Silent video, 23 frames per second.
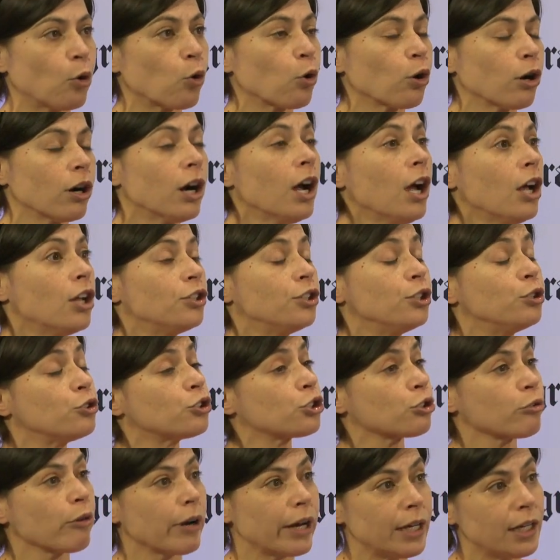or new
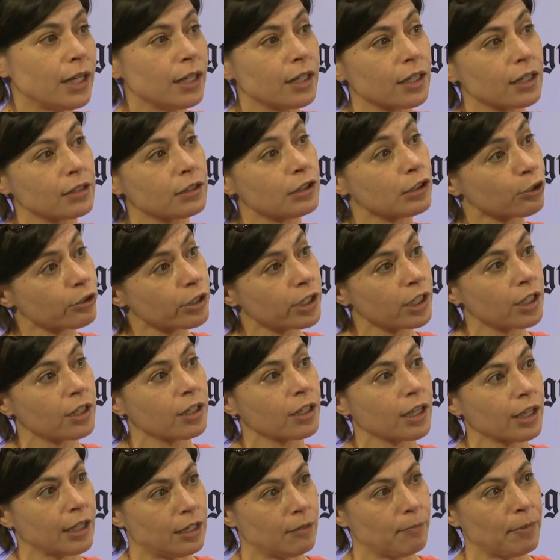training and learning
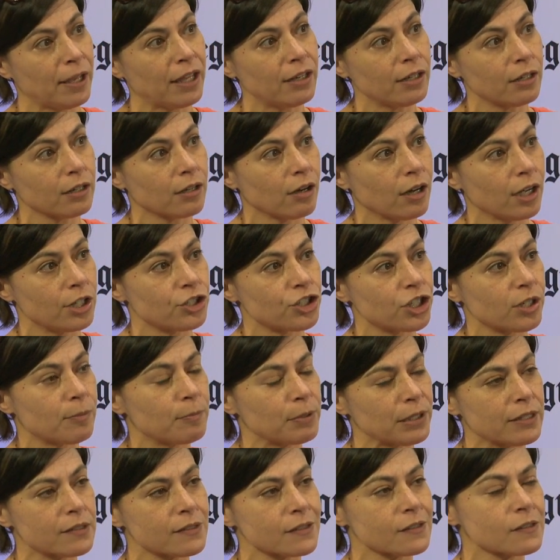kind of pedagogy,
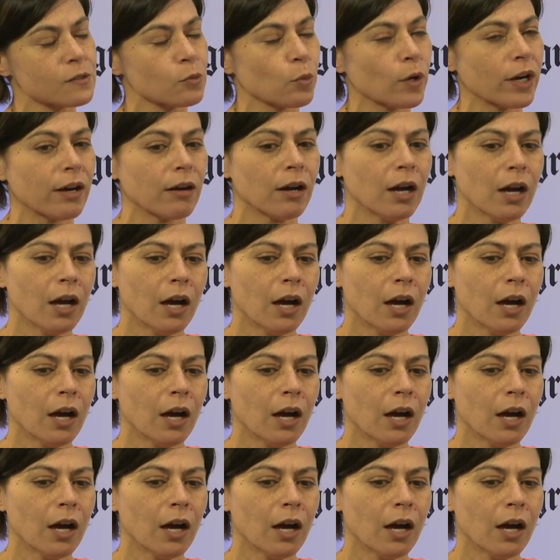places where